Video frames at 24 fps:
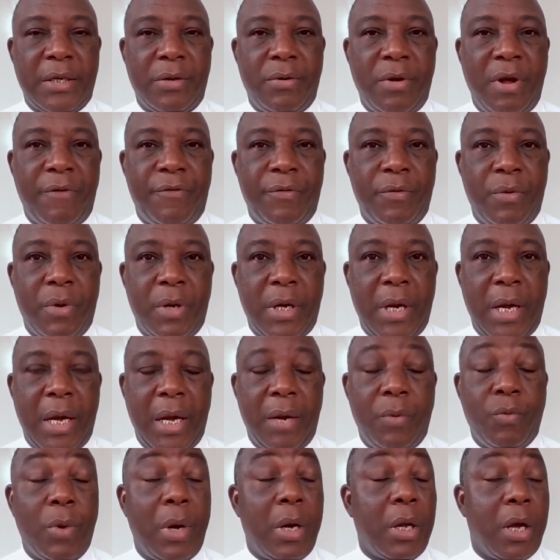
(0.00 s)
Hello, everyone,
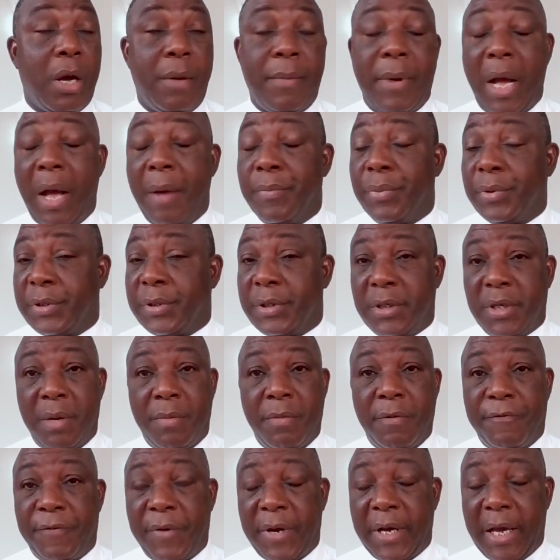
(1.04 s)
and welcome. I am Busin
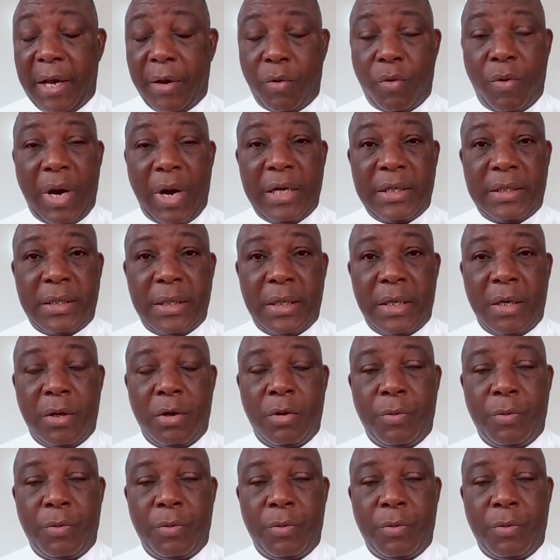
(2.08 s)
Amofaye.